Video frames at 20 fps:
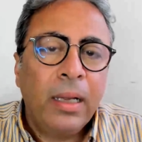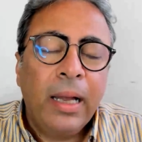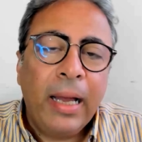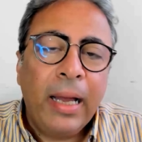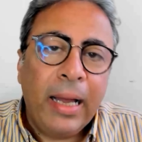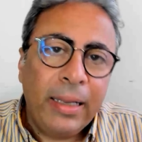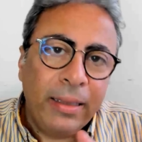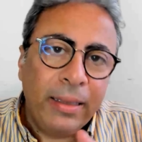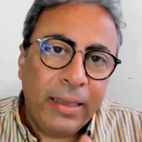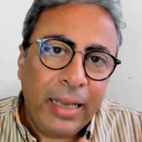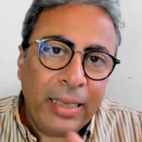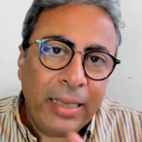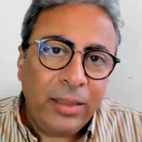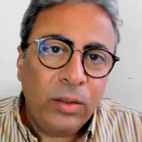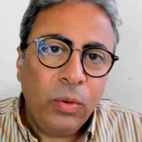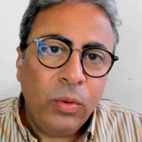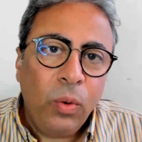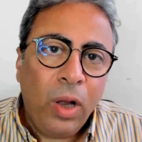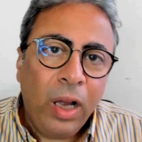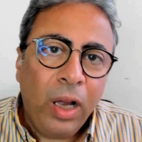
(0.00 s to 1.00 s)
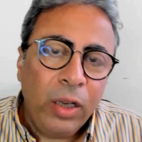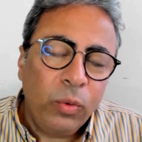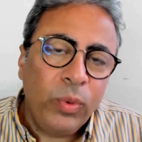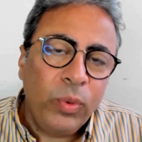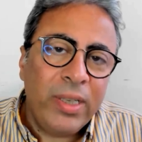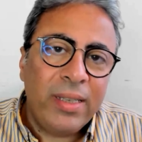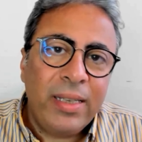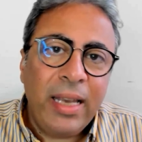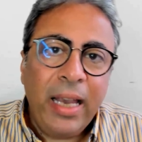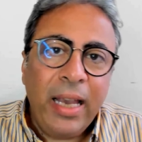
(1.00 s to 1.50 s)
And that's why we
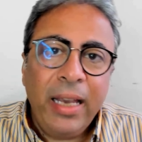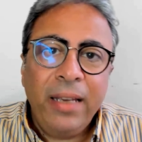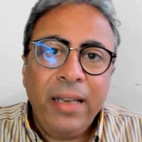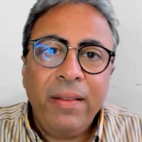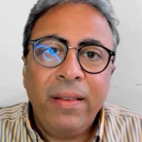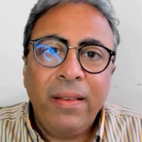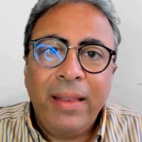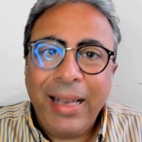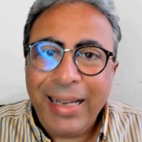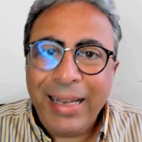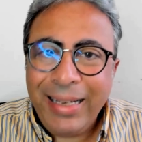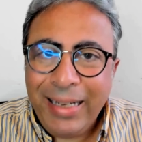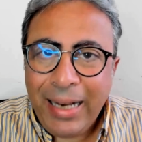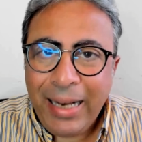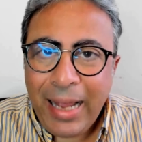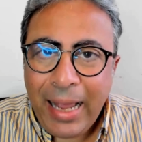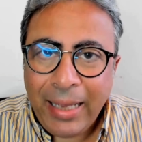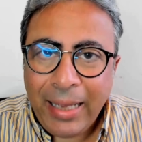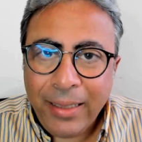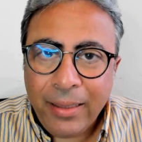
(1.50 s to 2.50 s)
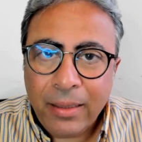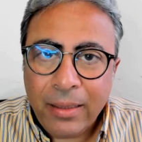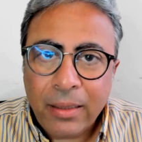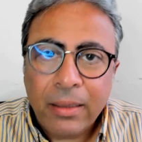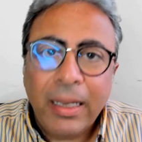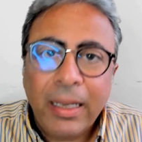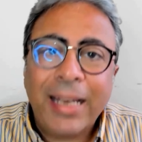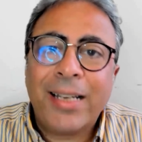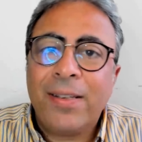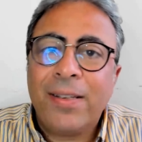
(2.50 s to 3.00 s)
say they lack
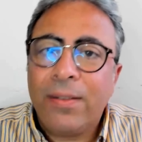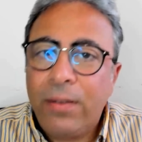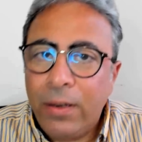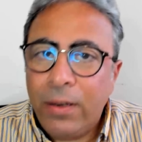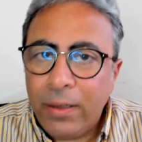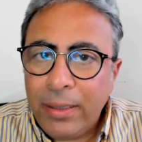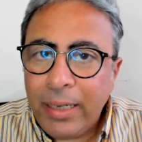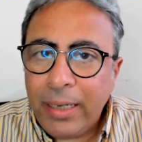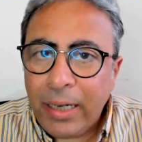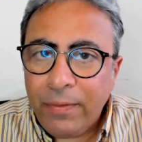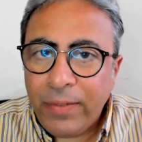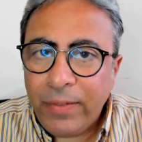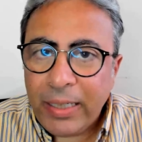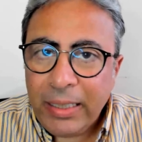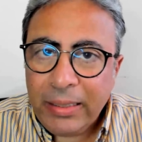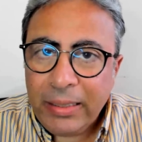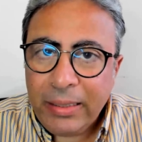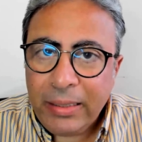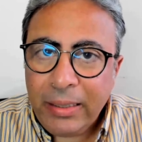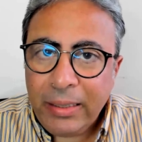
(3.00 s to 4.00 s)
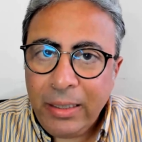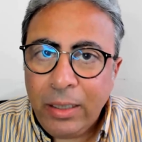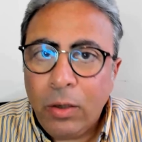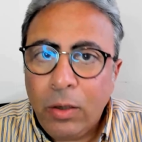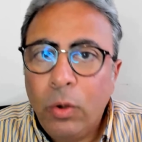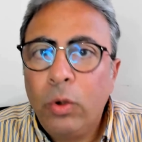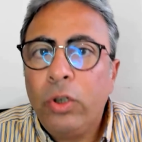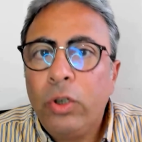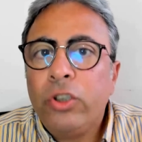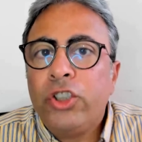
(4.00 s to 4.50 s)
external validity
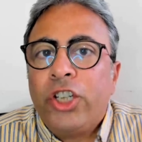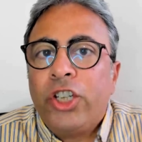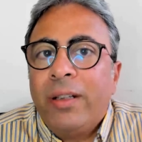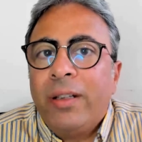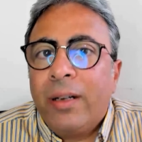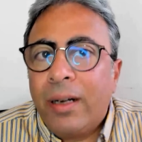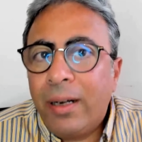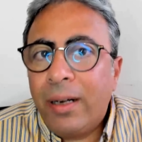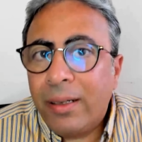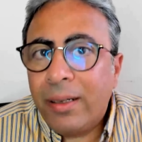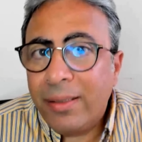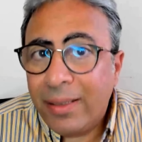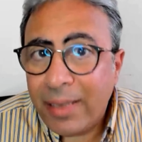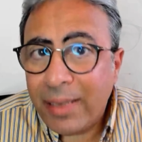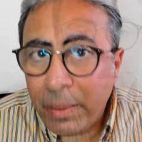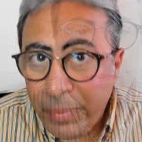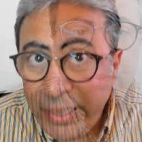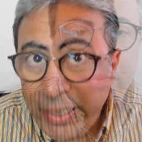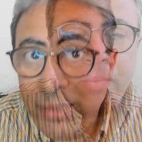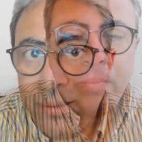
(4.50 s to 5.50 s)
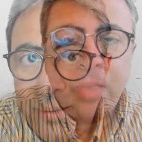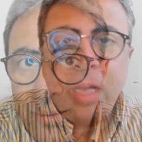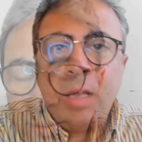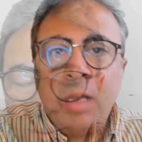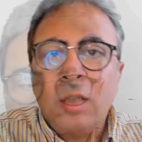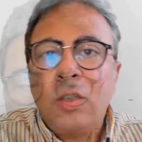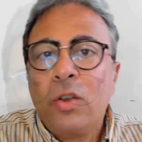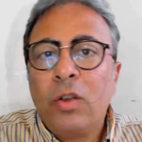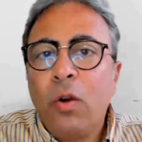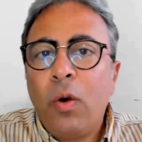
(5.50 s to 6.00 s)
or generalizability.
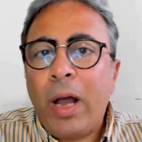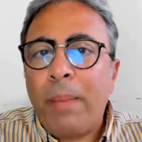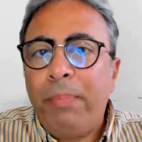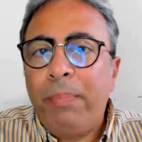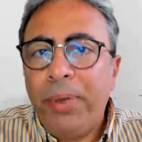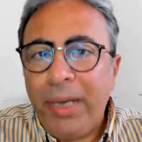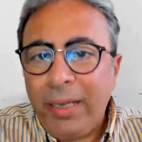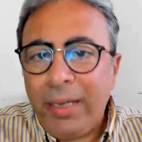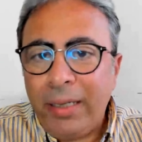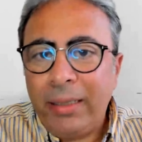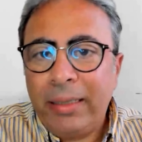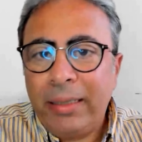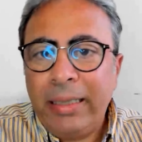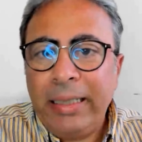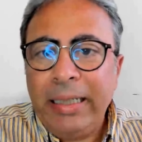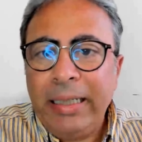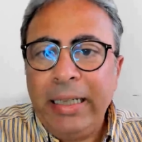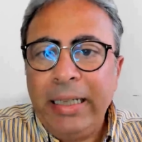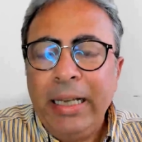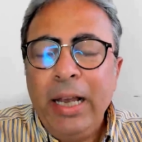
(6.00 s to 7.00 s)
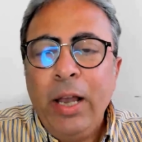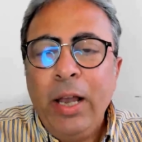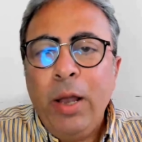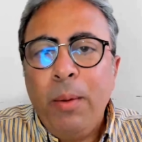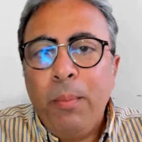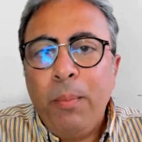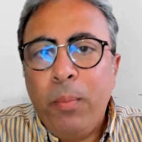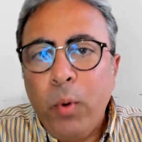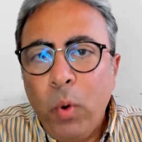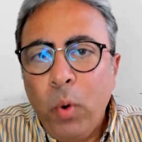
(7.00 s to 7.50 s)
So apparently,
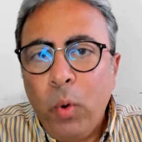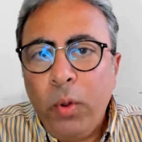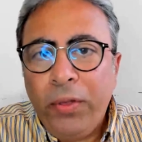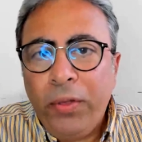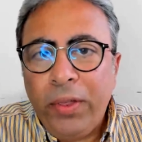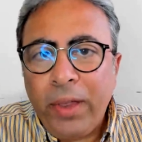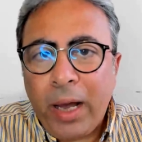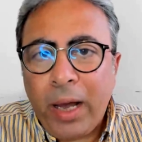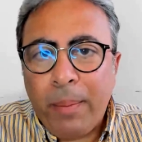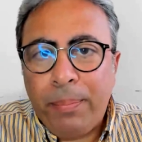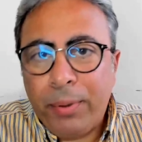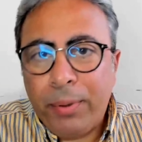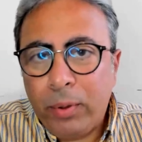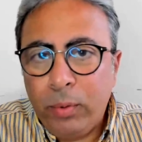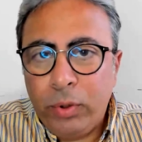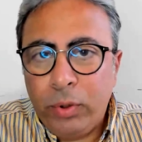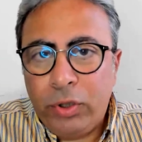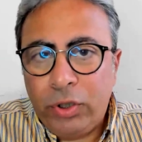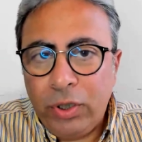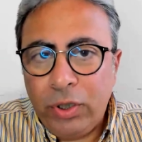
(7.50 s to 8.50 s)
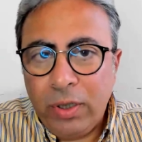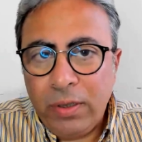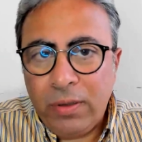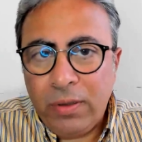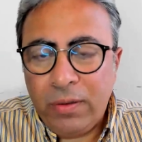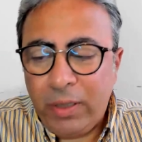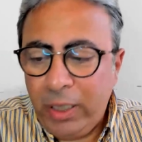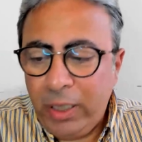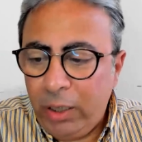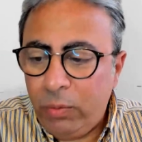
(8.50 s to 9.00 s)
both approaches,
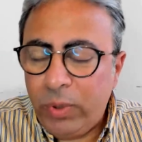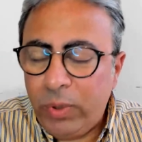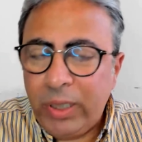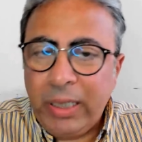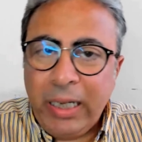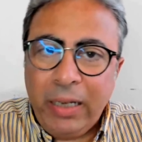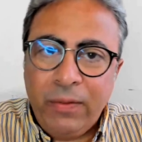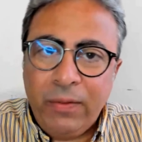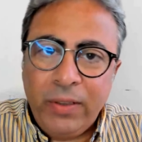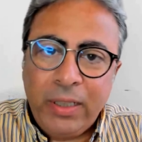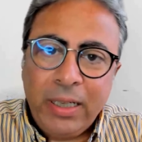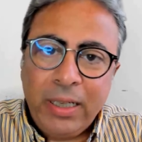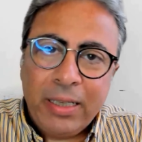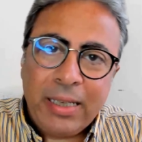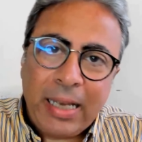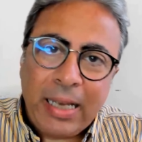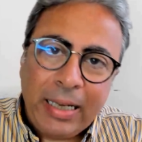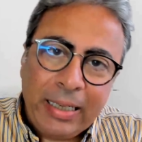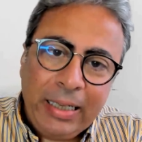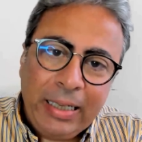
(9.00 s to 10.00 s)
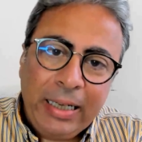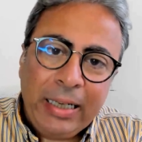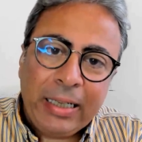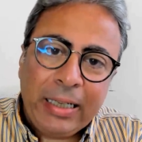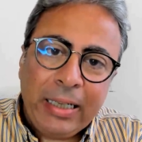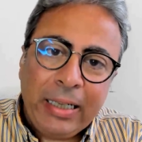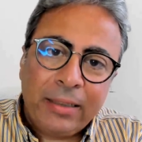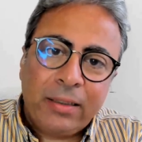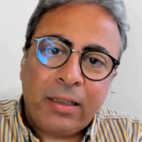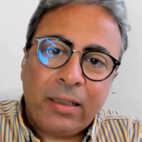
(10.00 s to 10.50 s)
real world evidence and
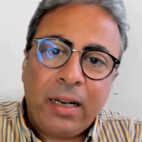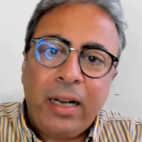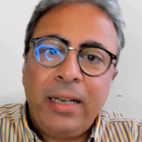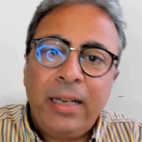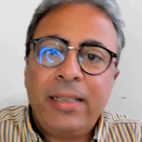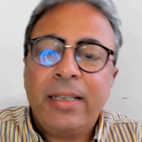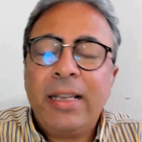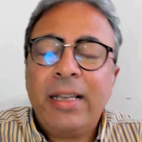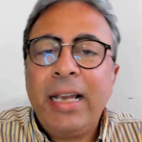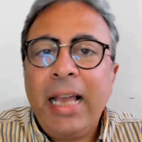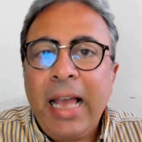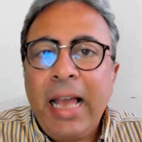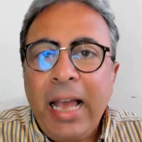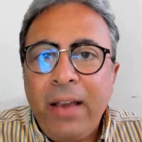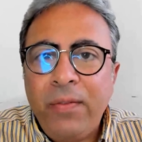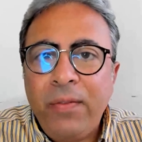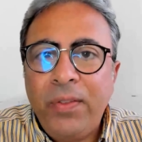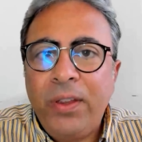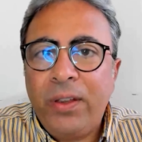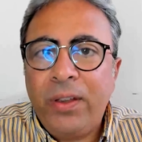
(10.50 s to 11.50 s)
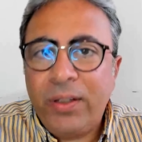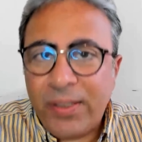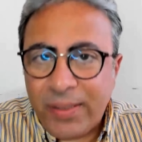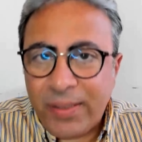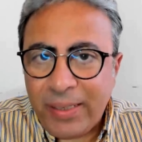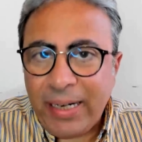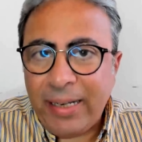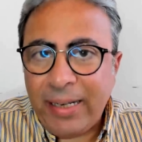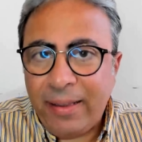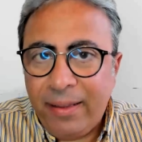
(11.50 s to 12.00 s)
clinical trials, they have their
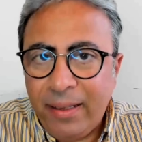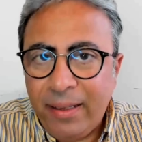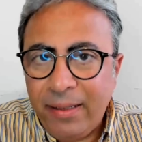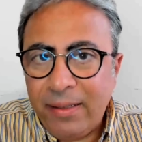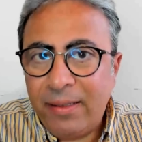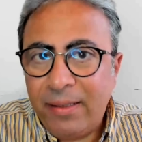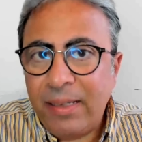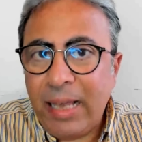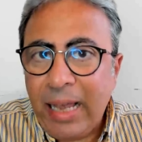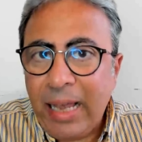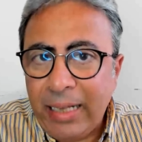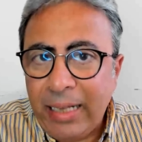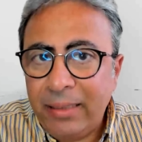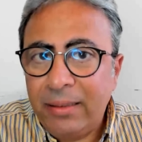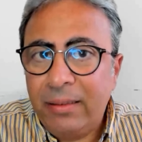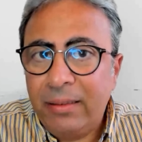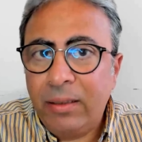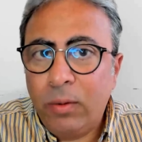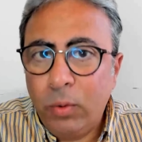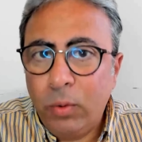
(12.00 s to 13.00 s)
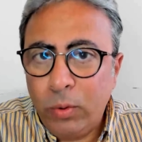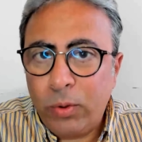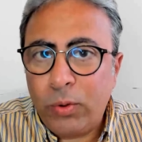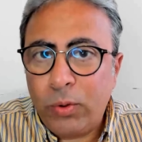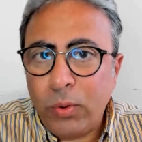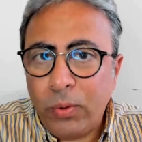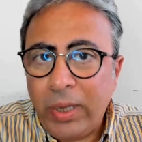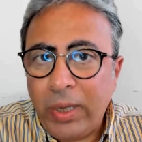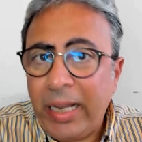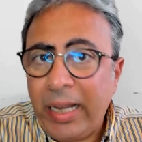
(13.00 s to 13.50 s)
strengths and
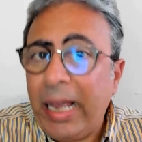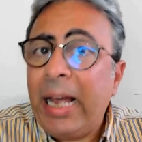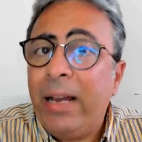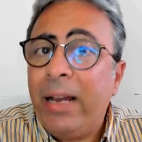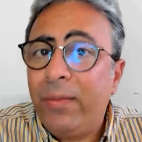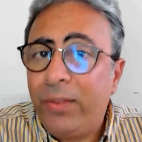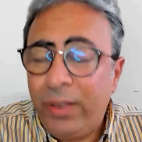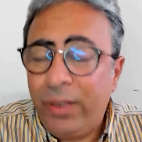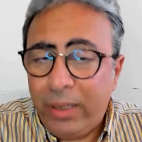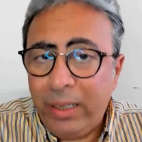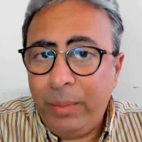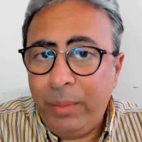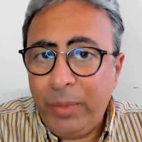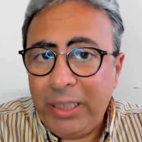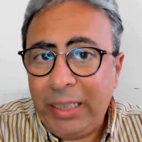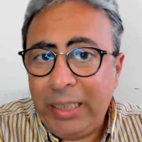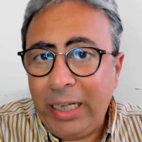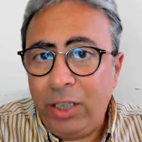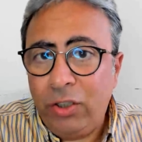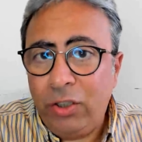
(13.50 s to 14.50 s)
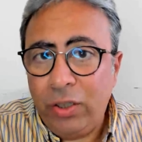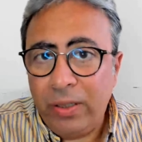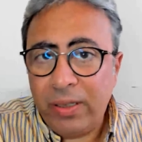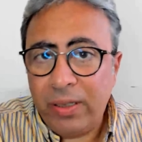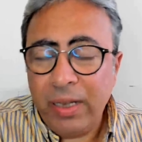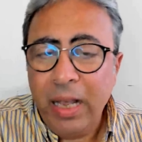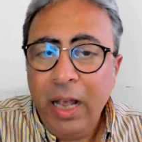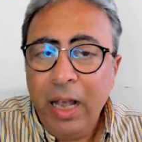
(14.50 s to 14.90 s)
also they have their limitations.